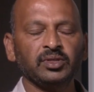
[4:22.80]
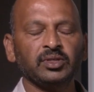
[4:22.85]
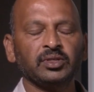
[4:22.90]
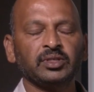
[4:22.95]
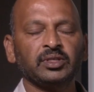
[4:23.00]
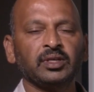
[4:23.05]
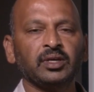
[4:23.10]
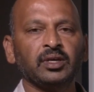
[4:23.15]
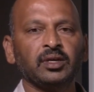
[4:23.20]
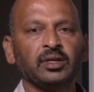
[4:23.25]

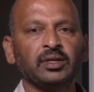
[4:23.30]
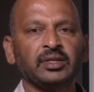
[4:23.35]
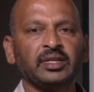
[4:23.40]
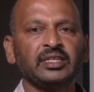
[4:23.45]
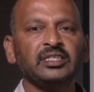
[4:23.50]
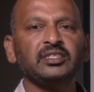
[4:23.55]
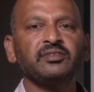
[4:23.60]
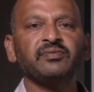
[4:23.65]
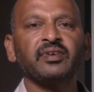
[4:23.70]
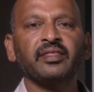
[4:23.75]
to
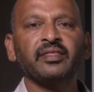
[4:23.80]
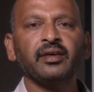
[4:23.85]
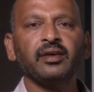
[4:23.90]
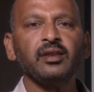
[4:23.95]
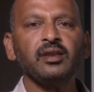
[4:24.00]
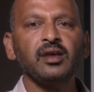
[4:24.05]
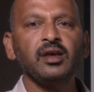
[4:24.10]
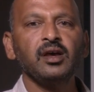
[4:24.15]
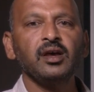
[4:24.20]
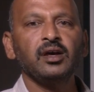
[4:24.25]
test
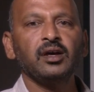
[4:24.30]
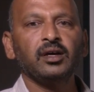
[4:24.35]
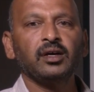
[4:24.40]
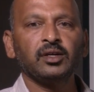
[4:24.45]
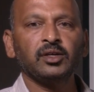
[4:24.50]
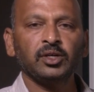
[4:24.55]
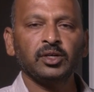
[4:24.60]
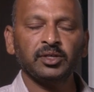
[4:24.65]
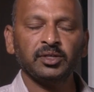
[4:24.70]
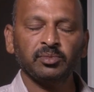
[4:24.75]
whether
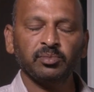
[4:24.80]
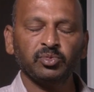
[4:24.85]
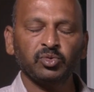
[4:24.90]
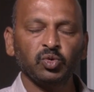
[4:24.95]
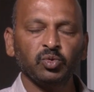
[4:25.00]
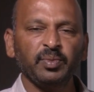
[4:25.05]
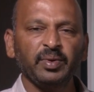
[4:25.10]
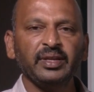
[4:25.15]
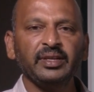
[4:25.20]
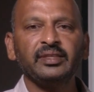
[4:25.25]

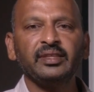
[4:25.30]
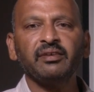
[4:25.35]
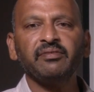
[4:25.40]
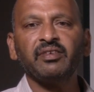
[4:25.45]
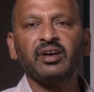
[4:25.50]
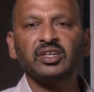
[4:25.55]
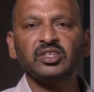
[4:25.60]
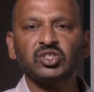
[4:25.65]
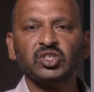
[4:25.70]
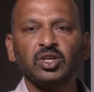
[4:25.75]
to meet the
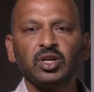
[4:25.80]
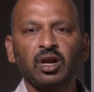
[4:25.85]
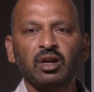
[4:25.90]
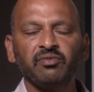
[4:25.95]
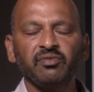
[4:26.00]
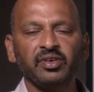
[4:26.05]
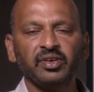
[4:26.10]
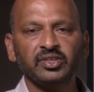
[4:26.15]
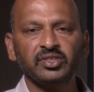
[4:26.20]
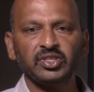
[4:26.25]
function
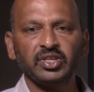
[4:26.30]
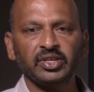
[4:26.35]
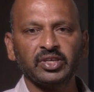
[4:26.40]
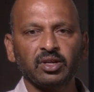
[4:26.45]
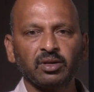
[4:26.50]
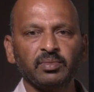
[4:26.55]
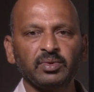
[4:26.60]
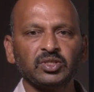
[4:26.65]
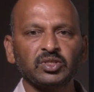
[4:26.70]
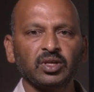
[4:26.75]
non-functional
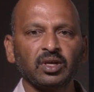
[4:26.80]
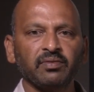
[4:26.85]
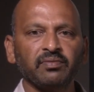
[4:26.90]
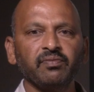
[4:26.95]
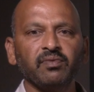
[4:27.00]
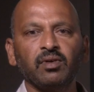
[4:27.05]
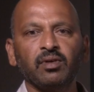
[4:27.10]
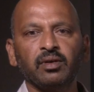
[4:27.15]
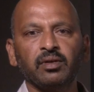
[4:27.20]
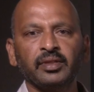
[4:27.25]
requirements of
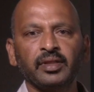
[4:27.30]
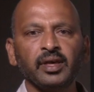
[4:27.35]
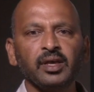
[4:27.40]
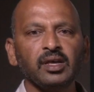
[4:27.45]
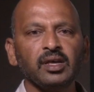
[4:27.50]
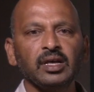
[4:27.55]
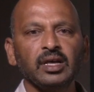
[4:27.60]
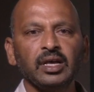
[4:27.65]
the